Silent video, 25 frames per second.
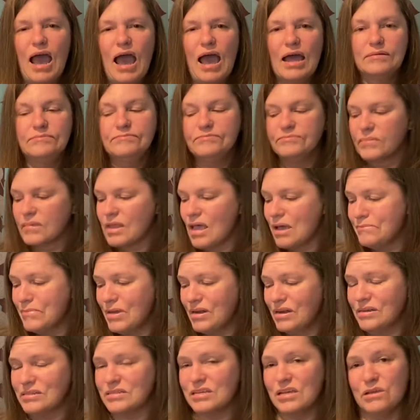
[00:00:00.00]
I may
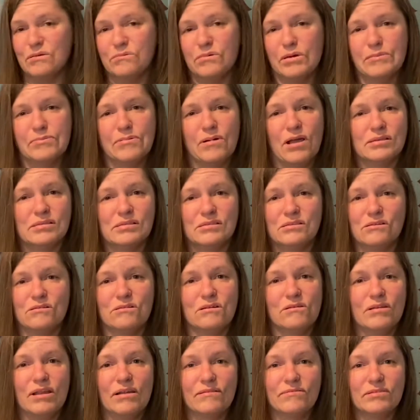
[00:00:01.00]
not tell you what the prices are
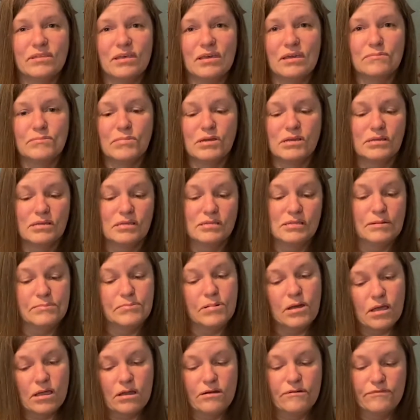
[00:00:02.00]
on everything because I'm
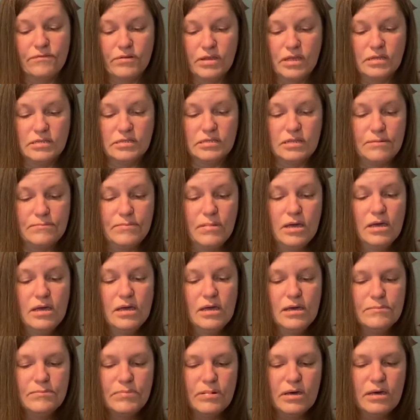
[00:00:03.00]
probably gonna forget some,
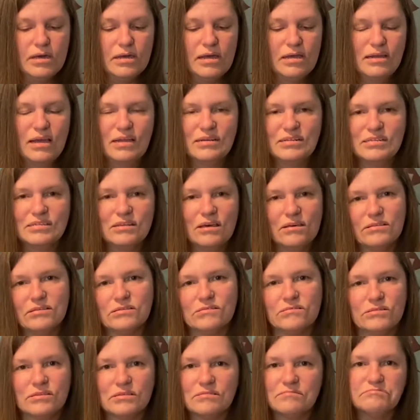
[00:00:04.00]
but I just thought
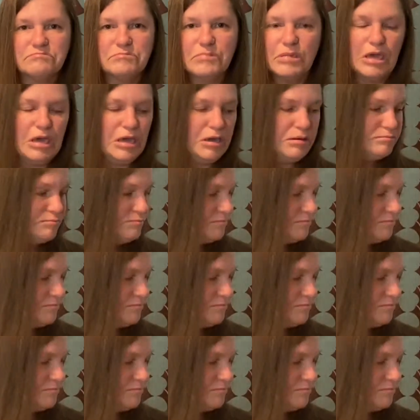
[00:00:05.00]
this was cute.